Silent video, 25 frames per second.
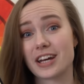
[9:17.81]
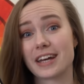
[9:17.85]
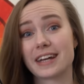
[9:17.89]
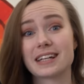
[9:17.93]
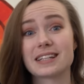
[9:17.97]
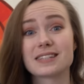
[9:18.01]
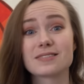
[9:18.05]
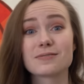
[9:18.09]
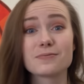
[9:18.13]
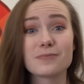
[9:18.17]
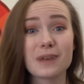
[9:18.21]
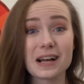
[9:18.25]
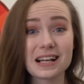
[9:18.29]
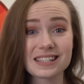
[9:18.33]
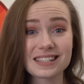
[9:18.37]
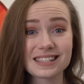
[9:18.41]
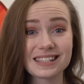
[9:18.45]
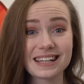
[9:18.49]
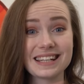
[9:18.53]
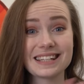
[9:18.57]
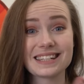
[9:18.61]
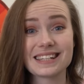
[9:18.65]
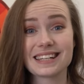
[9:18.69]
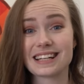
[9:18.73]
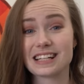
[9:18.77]
and it's
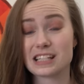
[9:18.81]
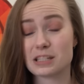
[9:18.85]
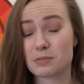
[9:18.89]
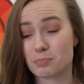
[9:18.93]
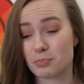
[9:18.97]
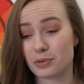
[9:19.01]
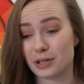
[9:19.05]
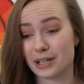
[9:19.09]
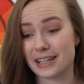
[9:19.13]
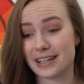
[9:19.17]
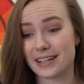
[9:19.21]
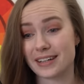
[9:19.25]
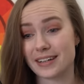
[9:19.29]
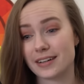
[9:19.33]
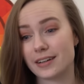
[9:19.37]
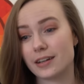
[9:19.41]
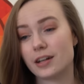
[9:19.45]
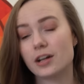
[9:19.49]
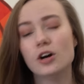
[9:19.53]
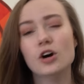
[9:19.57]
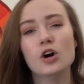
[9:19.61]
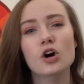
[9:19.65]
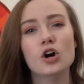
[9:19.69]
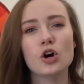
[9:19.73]
fascinating, it's brilliant.